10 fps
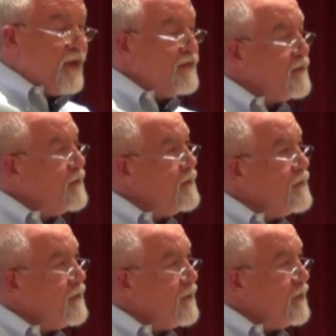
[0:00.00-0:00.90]

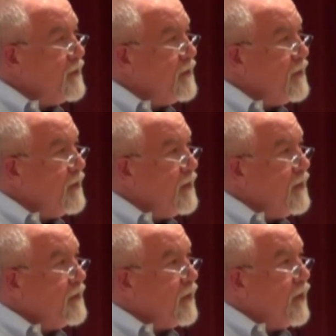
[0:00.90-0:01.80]
reasons
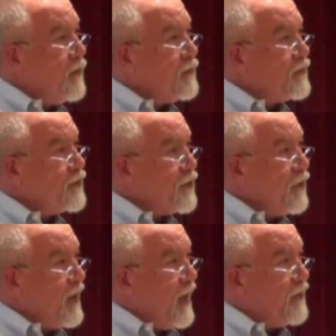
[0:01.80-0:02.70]
the local
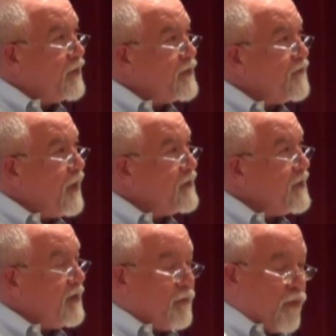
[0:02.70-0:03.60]
Sugarlanders
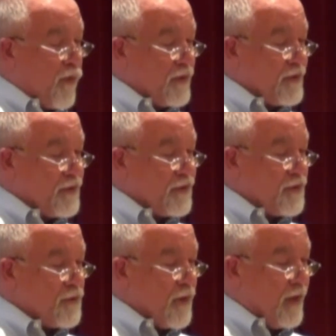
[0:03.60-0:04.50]
felt it important
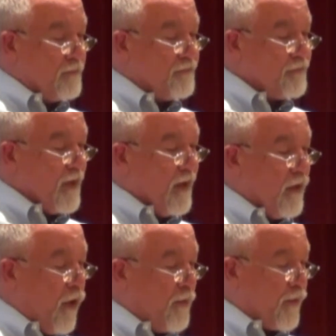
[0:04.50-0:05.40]
to
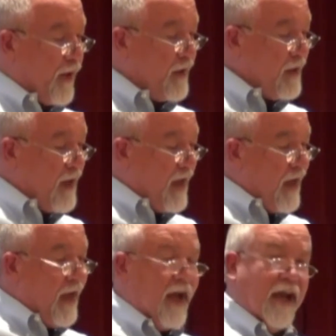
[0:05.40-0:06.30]
incorporate.
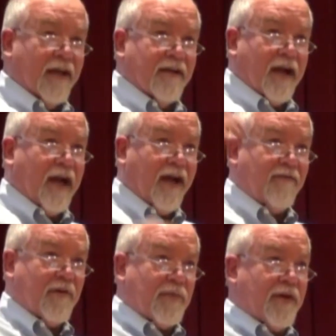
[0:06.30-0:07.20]
And I
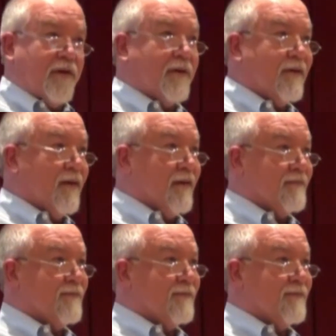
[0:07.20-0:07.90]
have up here